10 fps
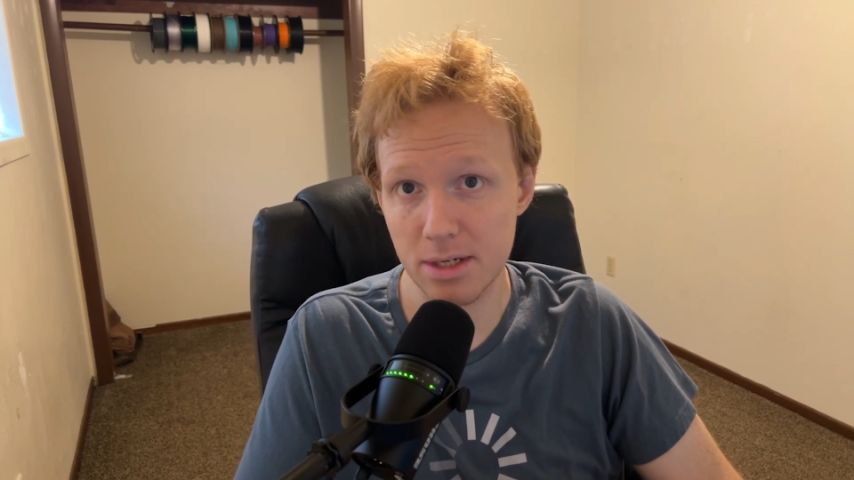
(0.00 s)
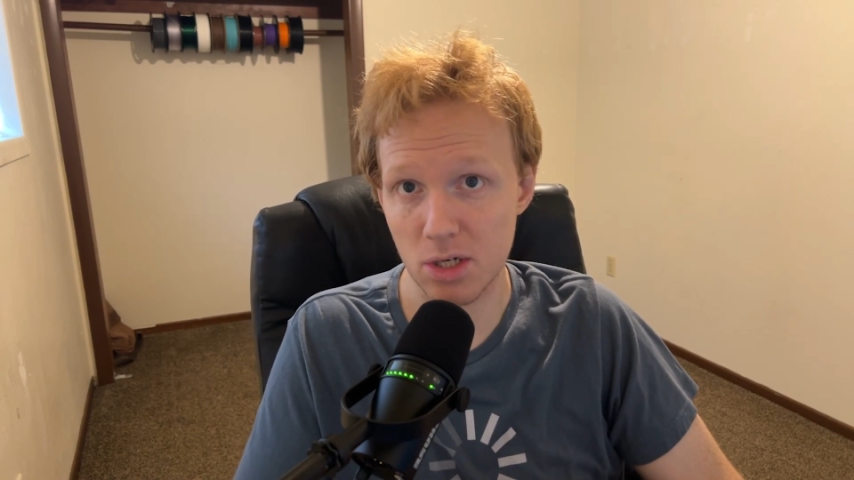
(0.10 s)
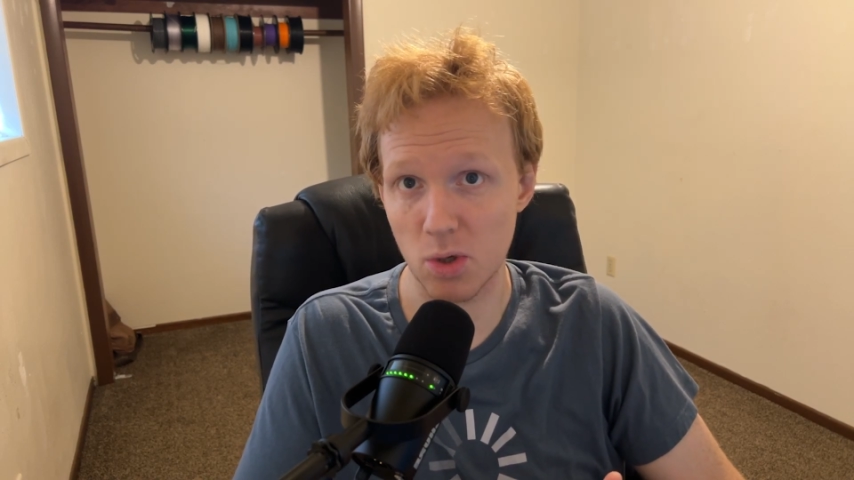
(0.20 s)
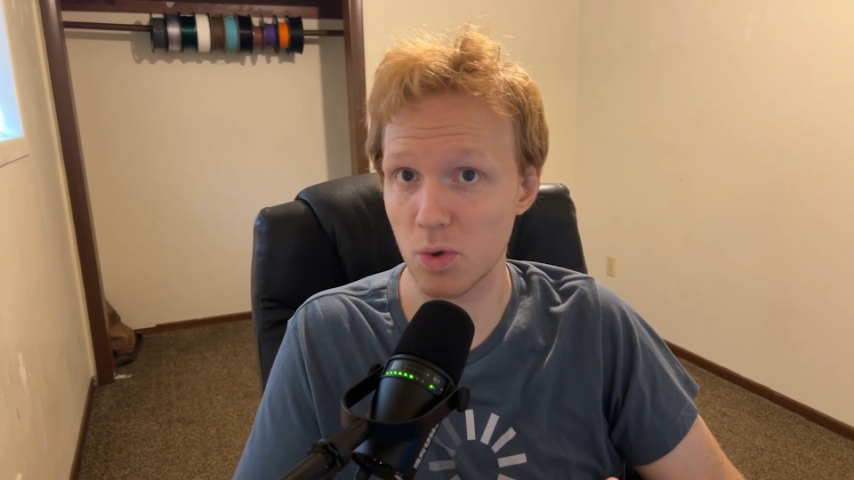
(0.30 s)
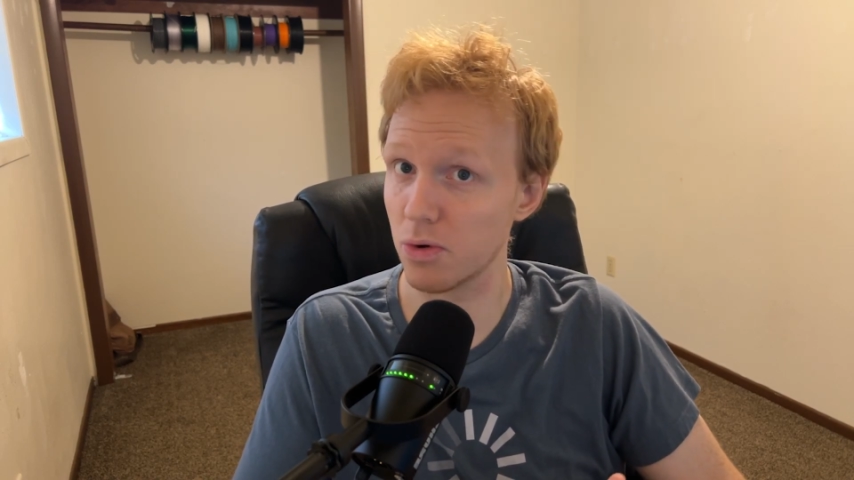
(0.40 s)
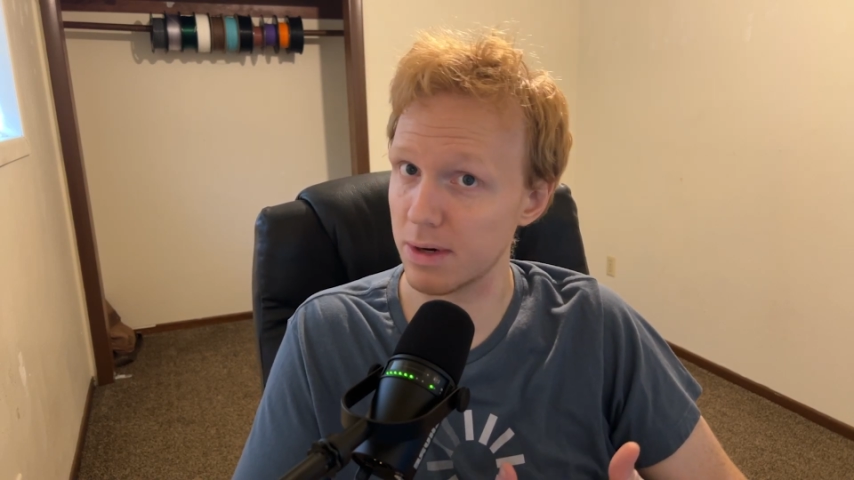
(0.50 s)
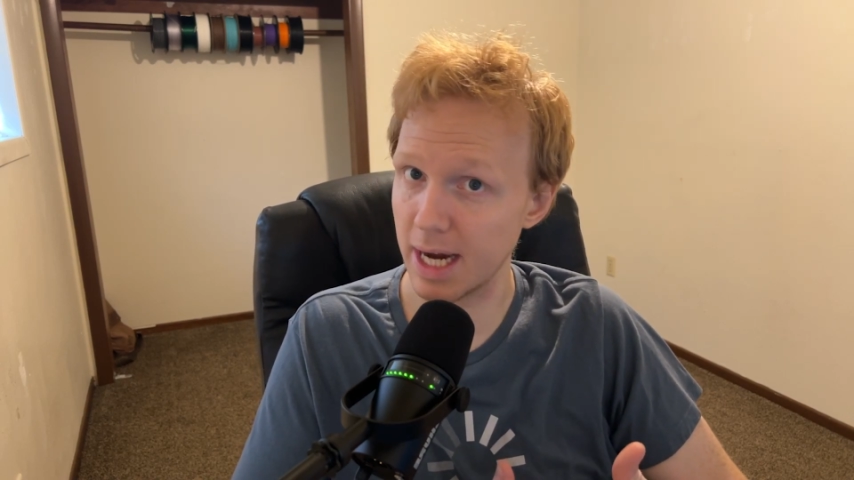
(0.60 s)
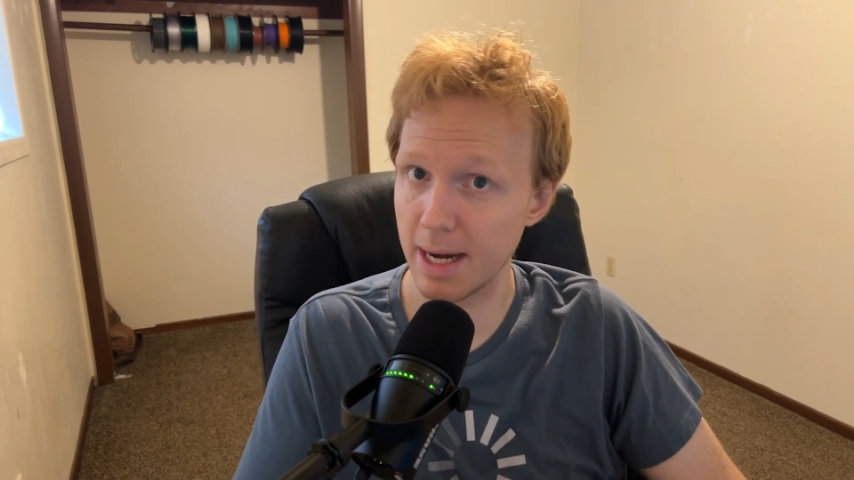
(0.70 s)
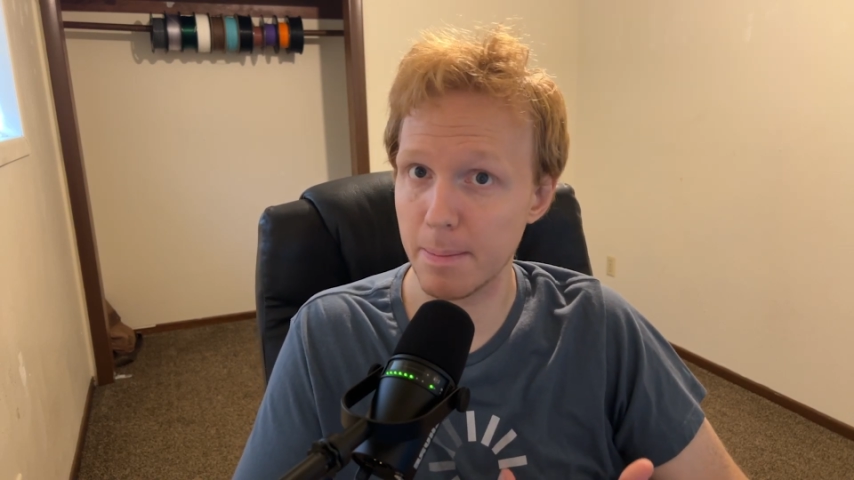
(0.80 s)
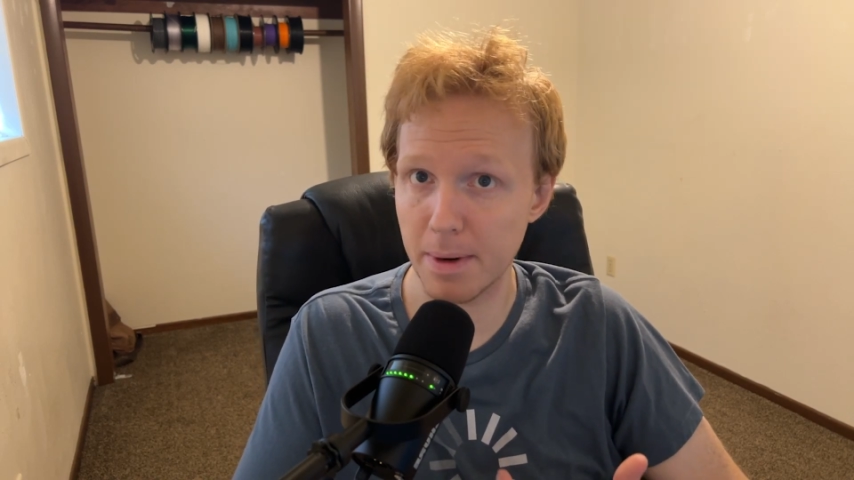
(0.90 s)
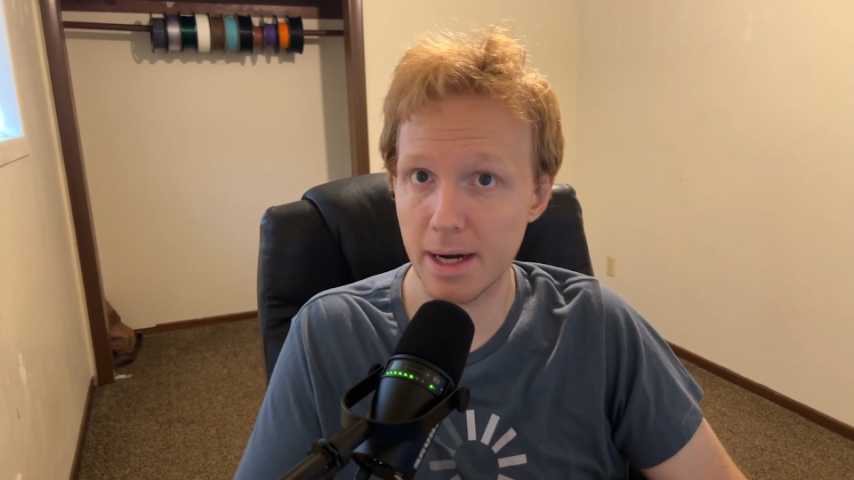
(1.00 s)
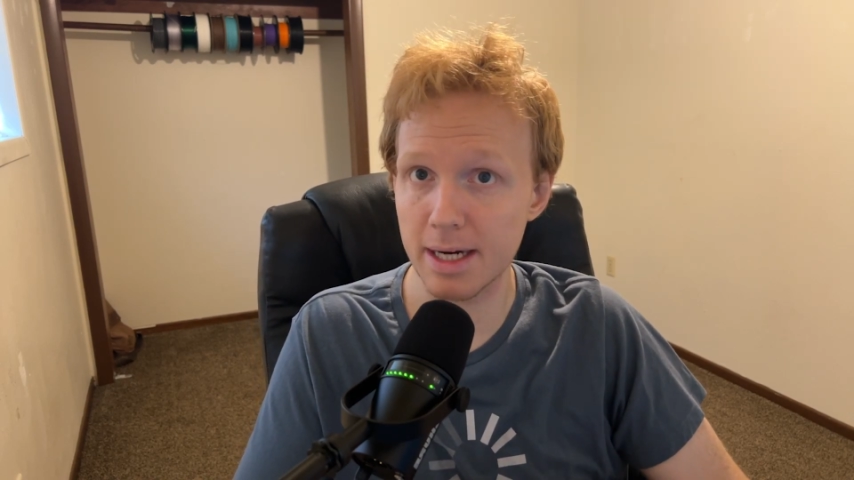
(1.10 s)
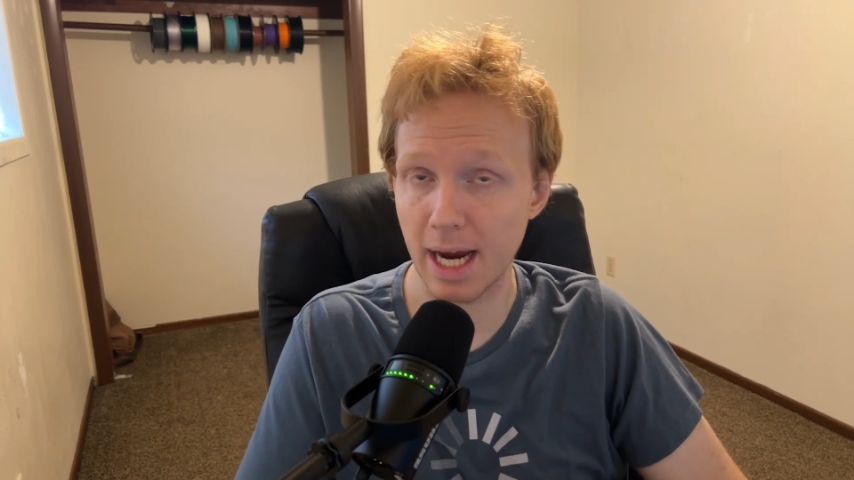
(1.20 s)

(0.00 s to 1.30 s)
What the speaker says: to create a bug